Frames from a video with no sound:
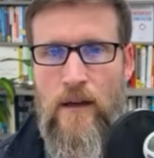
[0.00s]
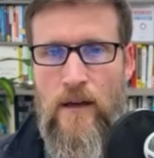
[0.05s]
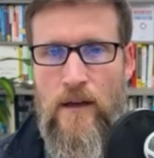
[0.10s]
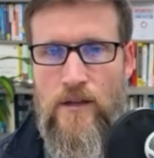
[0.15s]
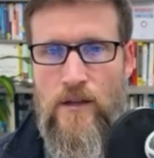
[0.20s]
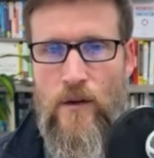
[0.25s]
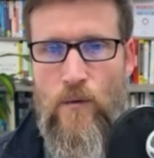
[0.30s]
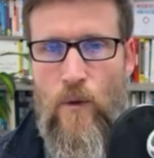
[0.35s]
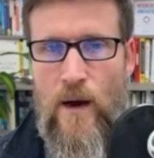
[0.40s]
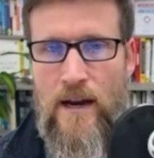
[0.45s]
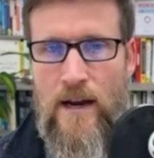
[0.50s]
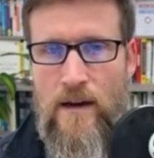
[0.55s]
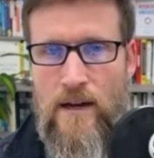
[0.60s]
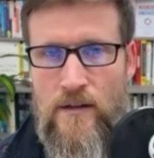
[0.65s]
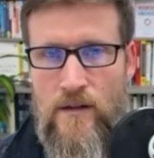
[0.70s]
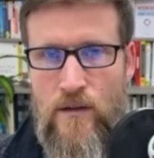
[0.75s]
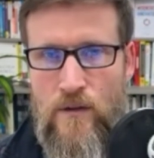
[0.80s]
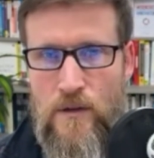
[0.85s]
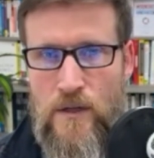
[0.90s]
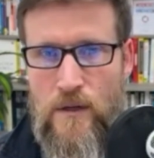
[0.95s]
So when I
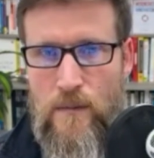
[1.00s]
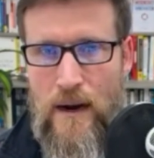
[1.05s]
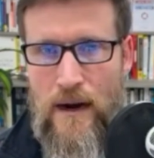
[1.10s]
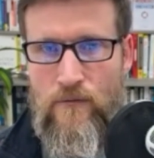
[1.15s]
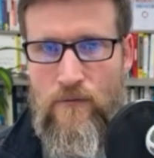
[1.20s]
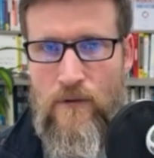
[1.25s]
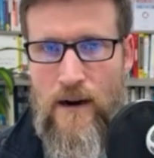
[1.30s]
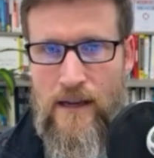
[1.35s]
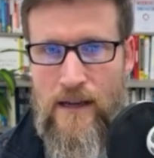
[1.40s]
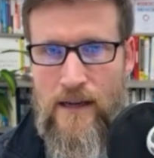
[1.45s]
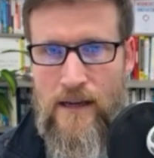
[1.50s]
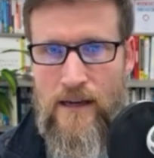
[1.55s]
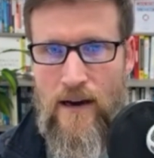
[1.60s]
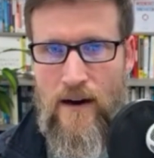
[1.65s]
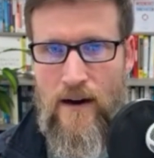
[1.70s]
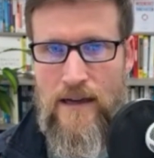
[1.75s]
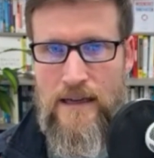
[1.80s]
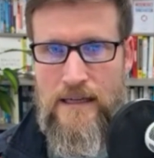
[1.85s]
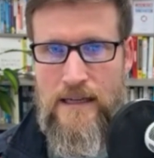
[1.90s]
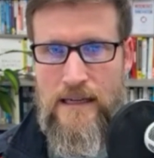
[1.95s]
talked about
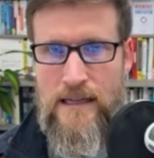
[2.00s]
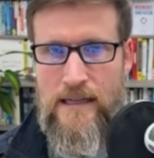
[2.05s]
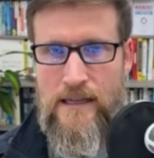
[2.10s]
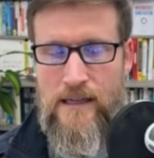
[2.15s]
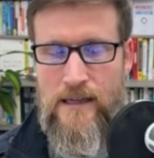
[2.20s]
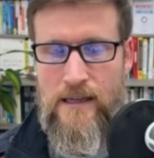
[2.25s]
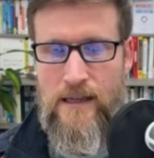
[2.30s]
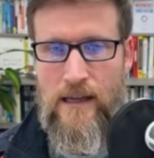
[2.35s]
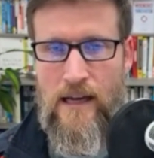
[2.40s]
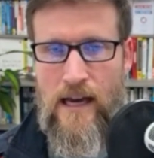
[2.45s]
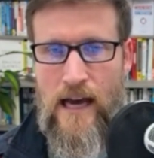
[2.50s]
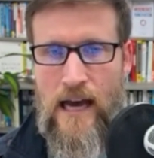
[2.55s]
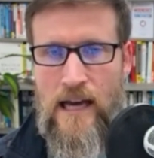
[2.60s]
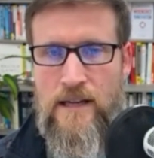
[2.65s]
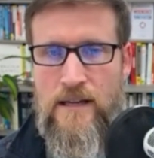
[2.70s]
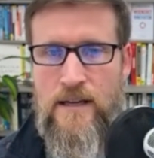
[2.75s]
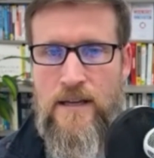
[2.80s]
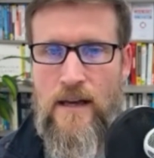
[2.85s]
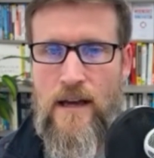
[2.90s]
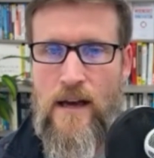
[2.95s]
recognizing
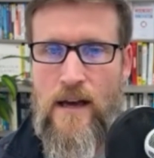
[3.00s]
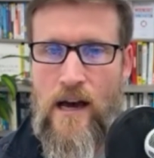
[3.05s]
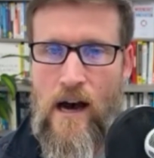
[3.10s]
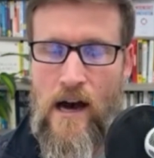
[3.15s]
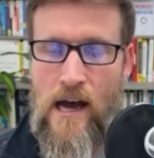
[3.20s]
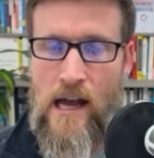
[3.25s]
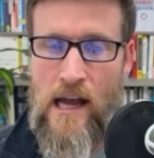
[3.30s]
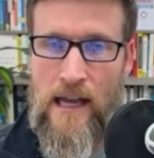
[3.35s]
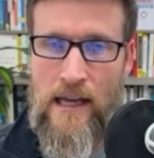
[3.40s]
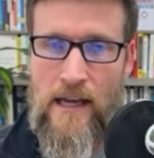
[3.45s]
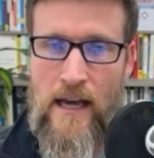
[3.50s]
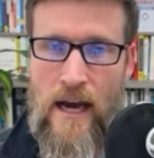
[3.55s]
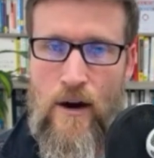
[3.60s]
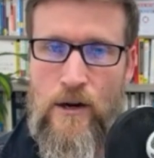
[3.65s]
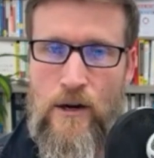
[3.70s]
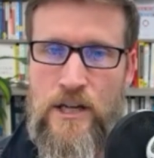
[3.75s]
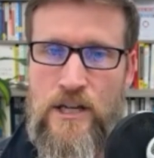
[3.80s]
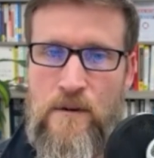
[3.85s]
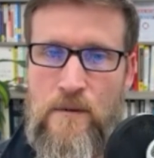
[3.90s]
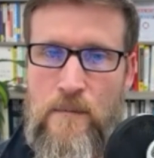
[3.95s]
and
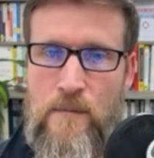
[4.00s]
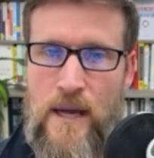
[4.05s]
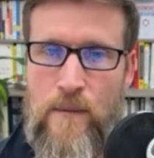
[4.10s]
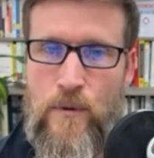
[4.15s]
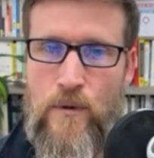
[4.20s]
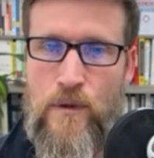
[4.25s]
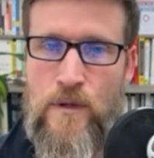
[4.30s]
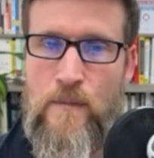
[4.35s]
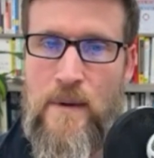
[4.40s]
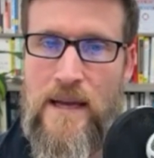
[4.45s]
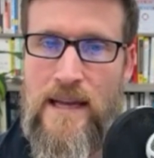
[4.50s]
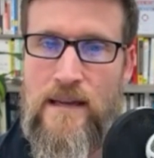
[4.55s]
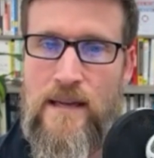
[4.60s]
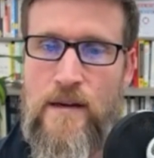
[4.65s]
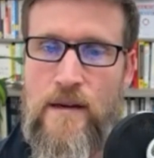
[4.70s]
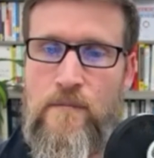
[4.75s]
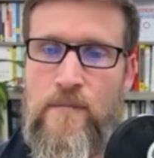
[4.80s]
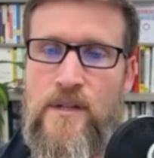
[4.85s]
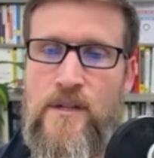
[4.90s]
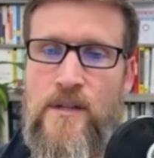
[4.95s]
encouraging people to be the
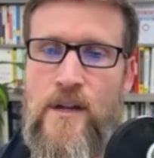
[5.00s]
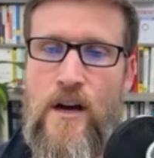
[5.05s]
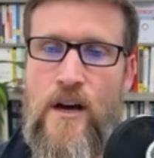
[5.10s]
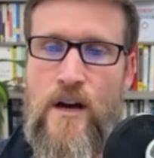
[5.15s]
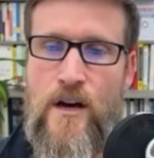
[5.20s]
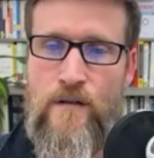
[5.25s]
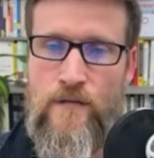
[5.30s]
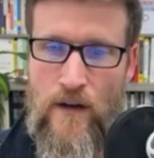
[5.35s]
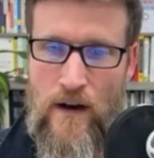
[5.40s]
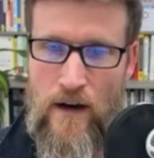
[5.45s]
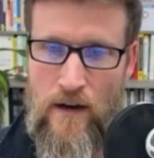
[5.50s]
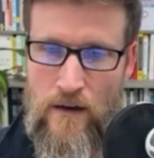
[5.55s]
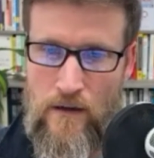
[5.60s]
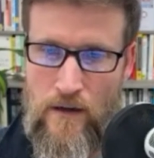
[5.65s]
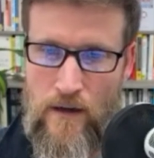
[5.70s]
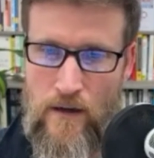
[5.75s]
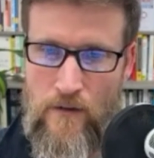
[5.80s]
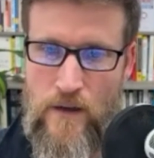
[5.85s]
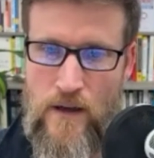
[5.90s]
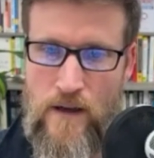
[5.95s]
observer
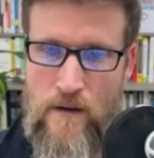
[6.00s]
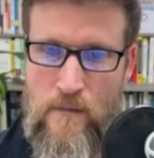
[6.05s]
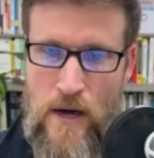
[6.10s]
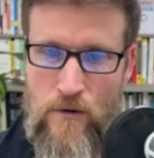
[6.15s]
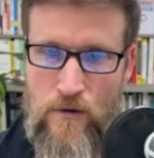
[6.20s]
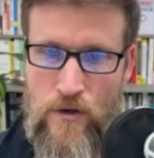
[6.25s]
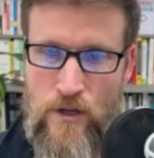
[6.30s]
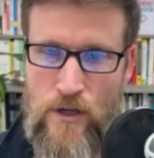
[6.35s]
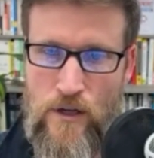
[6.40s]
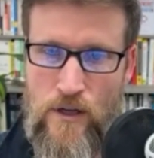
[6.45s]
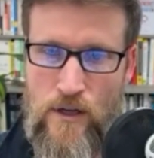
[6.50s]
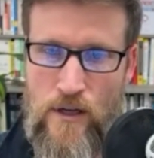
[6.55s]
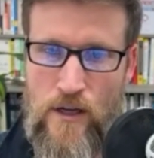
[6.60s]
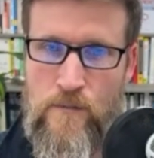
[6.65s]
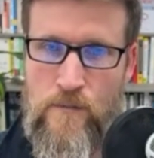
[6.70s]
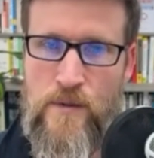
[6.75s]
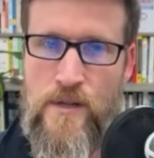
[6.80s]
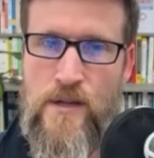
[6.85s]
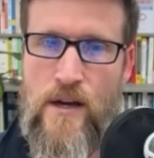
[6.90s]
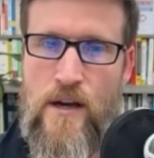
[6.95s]
of the emotion,
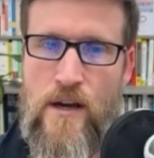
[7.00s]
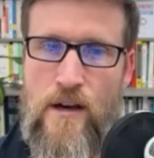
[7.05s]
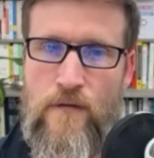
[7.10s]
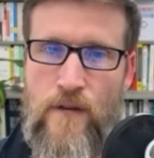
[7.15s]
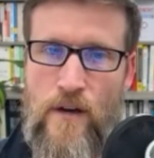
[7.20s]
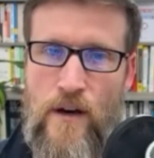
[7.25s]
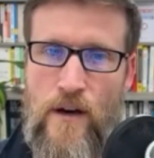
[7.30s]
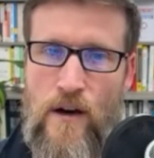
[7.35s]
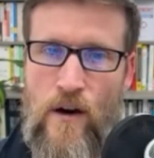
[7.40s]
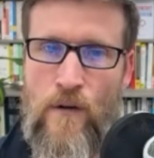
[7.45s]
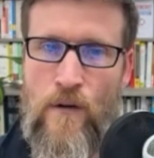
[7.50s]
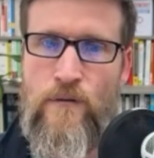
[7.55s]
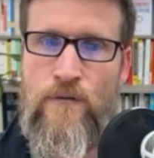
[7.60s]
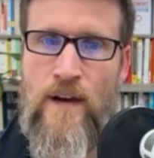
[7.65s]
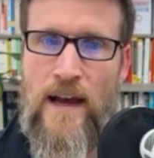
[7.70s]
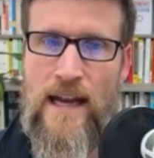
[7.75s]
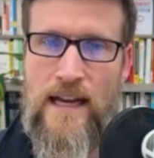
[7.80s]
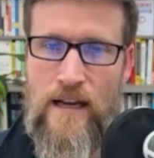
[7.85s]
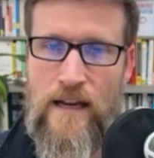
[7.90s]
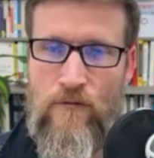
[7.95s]
observer of
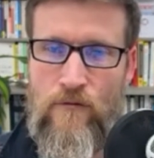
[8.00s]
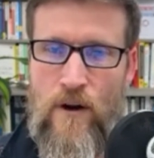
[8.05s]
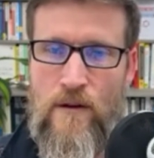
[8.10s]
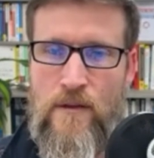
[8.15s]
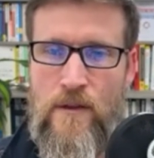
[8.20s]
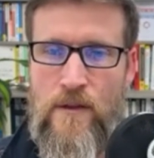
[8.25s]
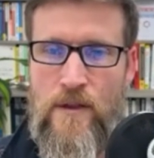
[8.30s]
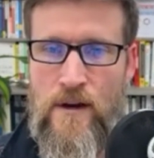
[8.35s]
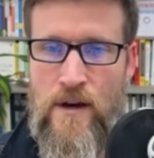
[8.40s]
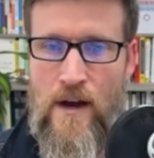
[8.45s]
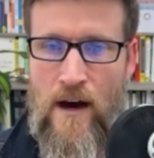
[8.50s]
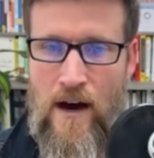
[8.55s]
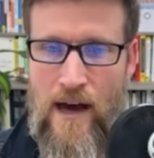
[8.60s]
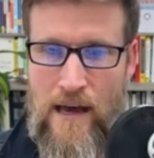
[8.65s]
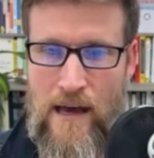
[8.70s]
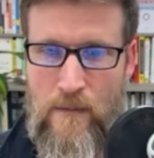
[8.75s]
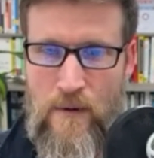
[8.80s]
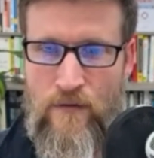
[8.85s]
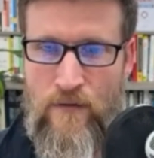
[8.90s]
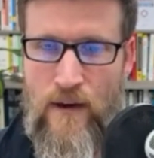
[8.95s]
failure rather than I
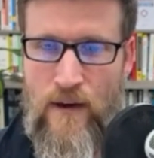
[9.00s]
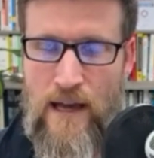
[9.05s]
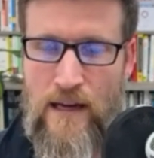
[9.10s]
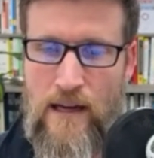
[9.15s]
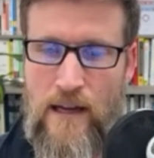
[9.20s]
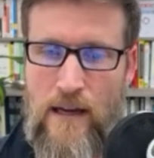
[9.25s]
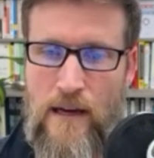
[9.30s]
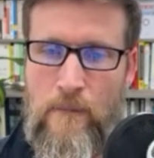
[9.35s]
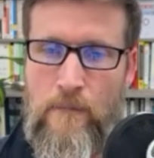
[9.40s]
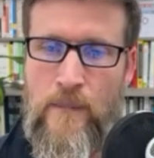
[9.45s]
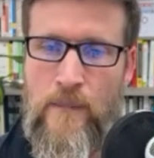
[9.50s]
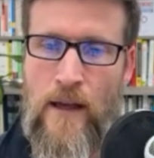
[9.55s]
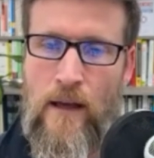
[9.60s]
am a failure.